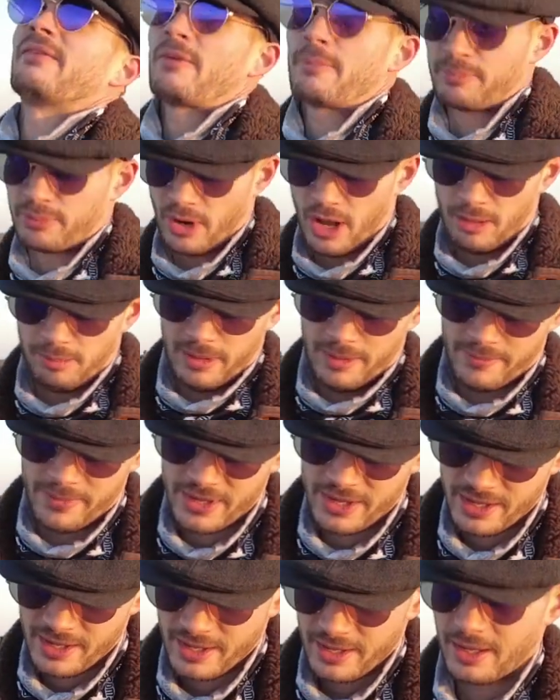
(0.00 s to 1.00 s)
of a problem
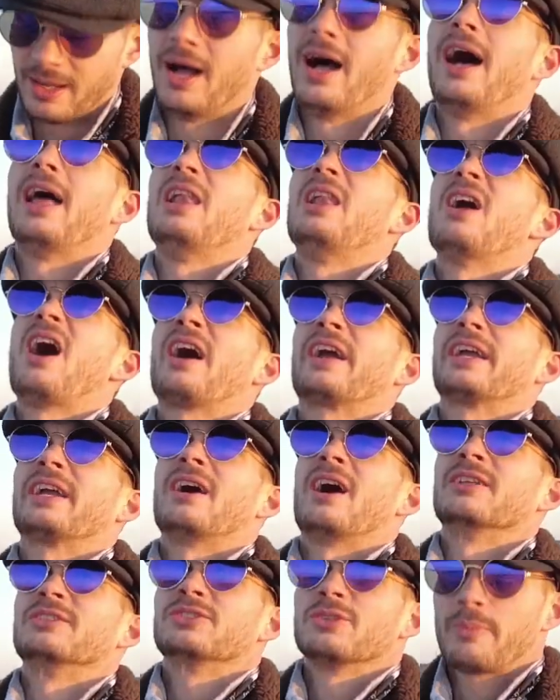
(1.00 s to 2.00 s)
locking
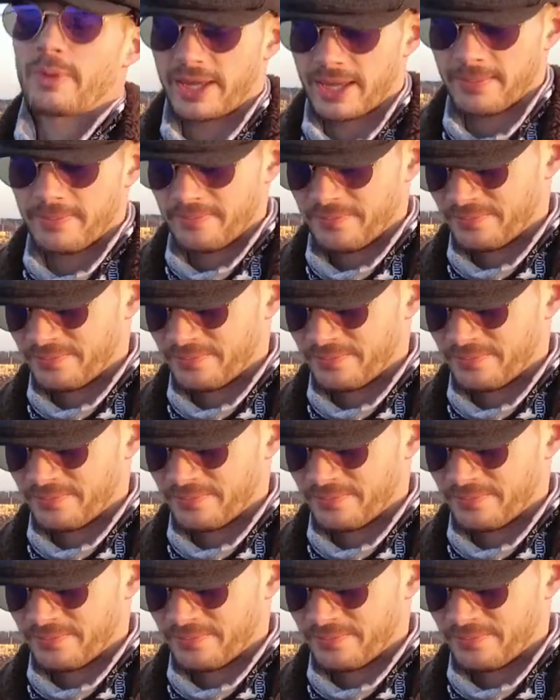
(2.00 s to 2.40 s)
onto me.